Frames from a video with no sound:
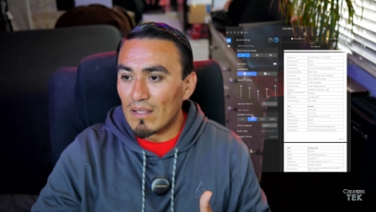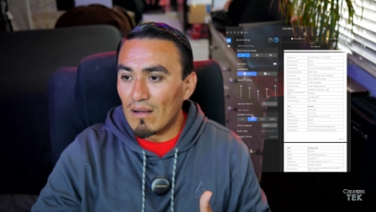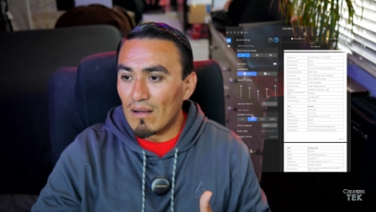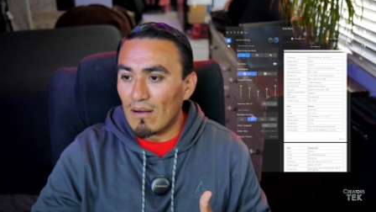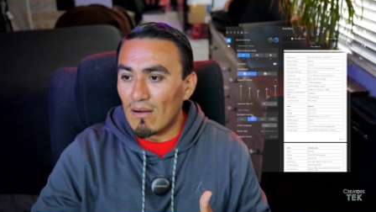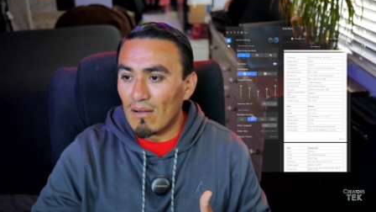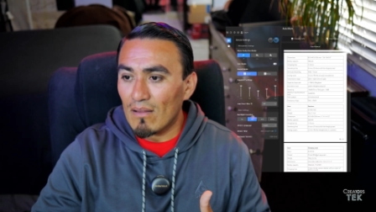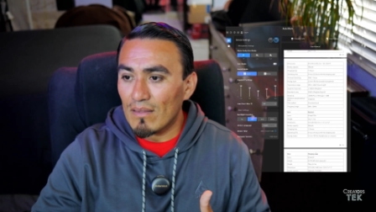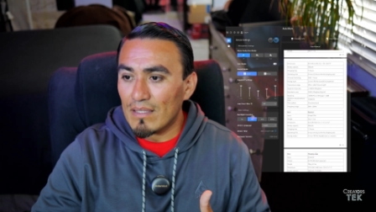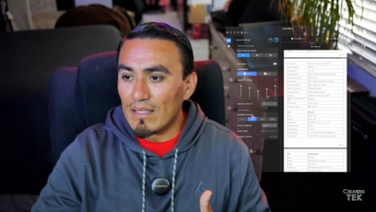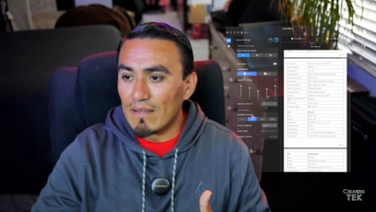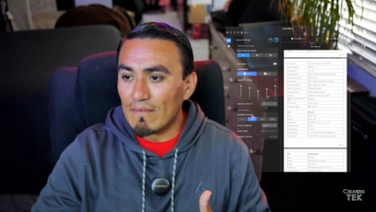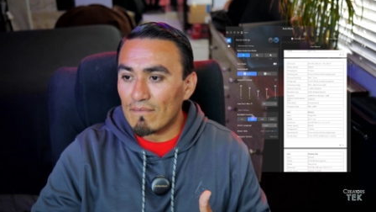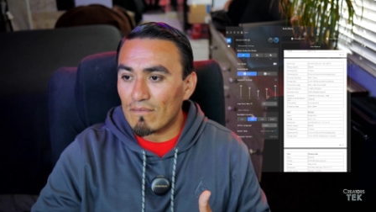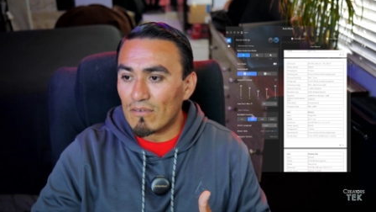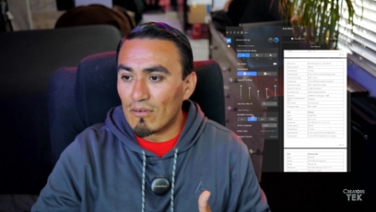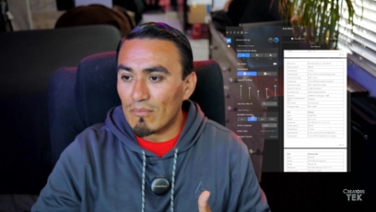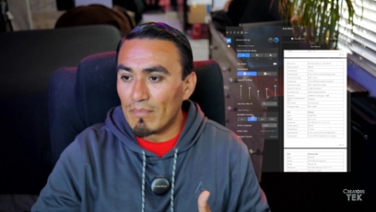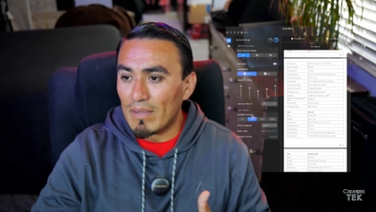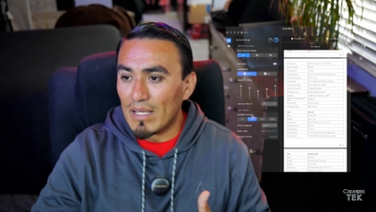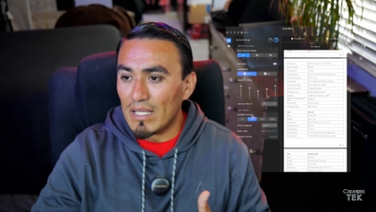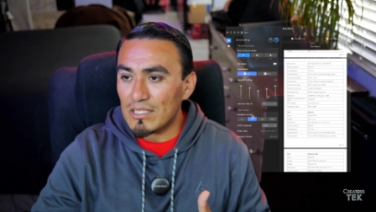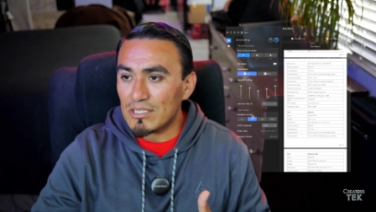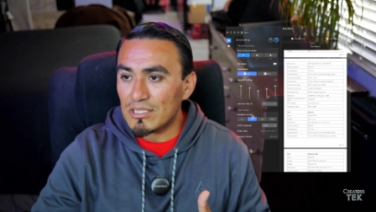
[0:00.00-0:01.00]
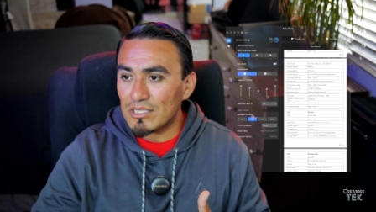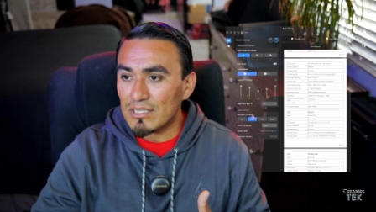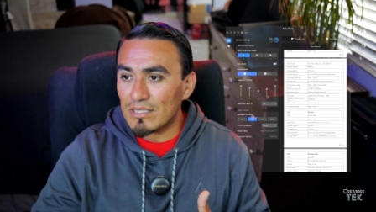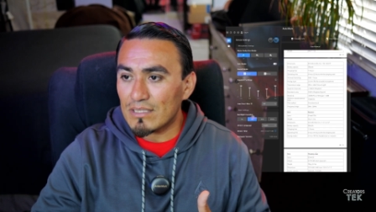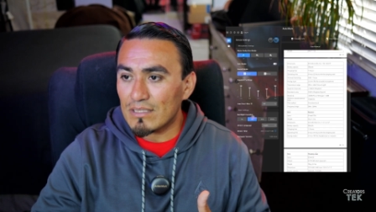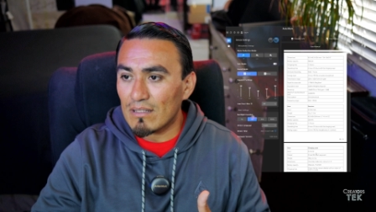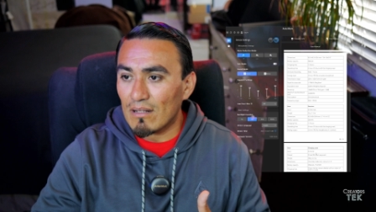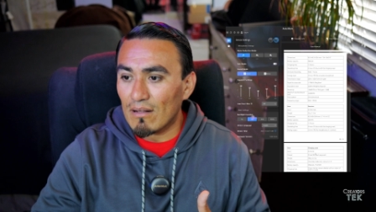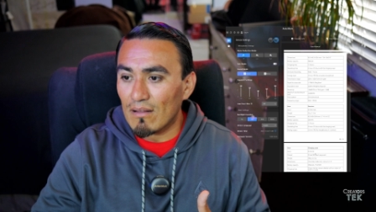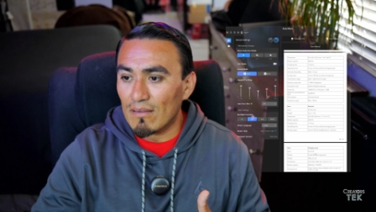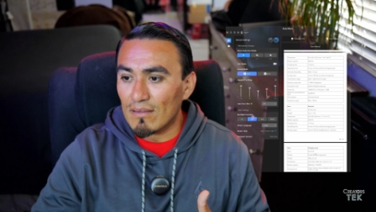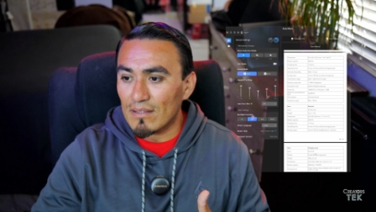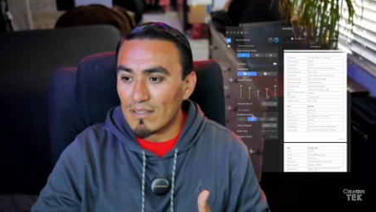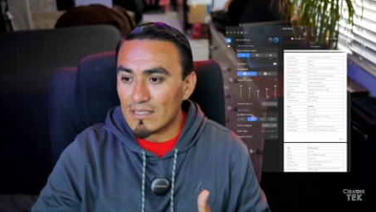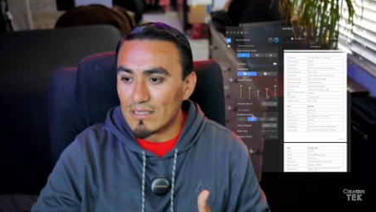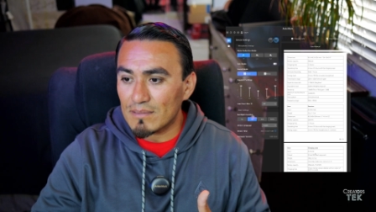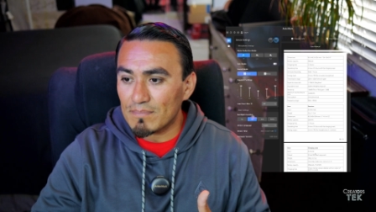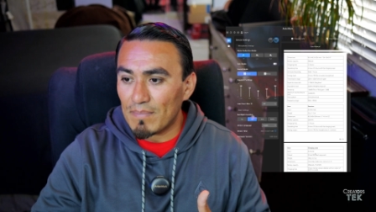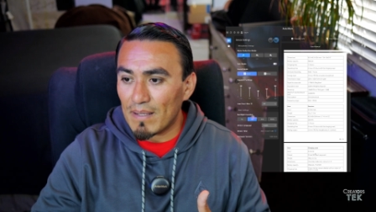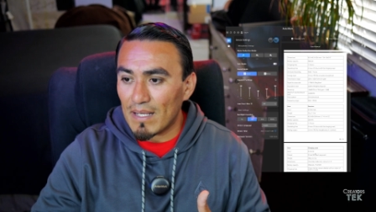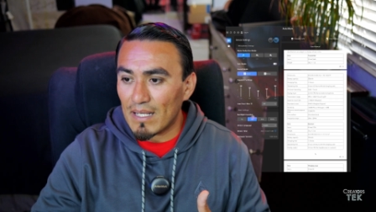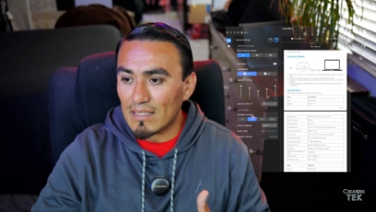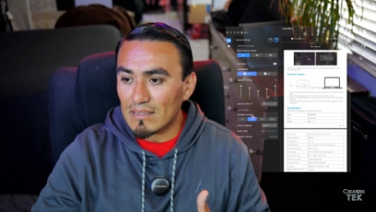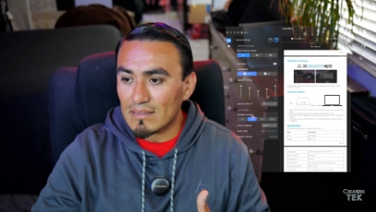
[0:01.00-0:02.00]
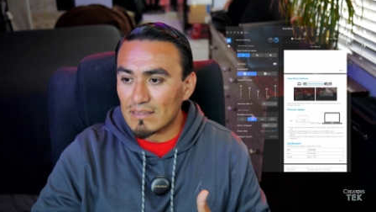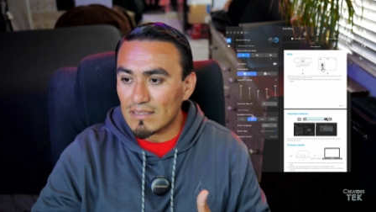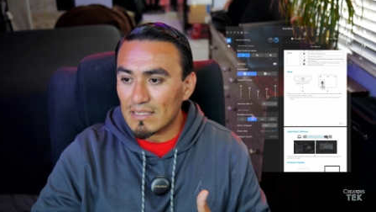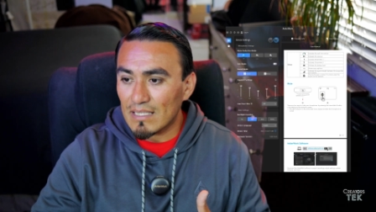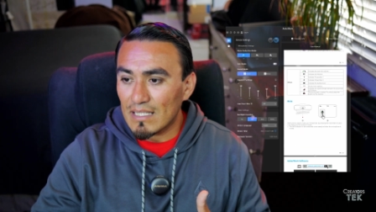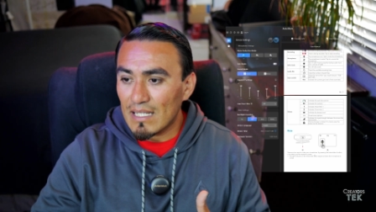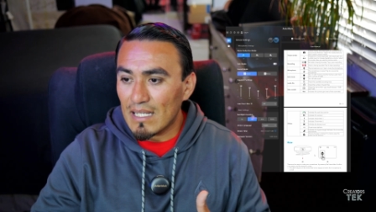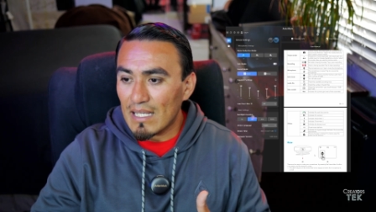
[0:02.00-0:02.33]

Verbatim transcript: all the information, all the specs,